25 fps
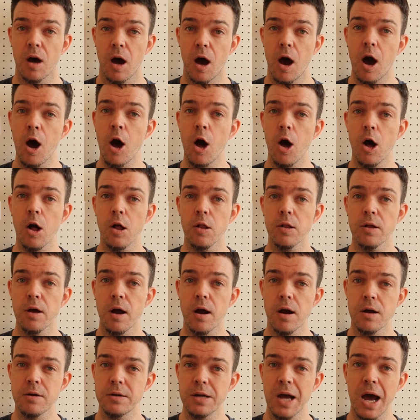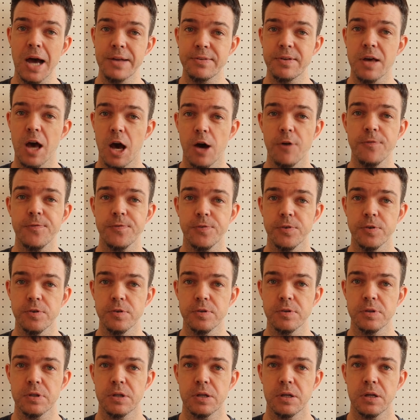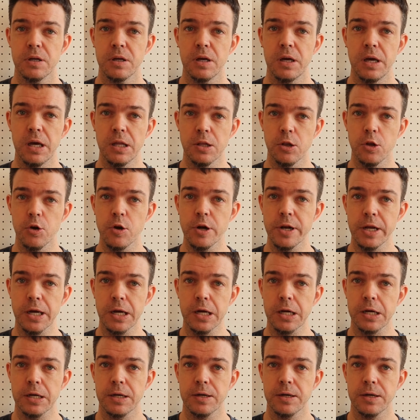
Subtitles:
all are not helpful in learning.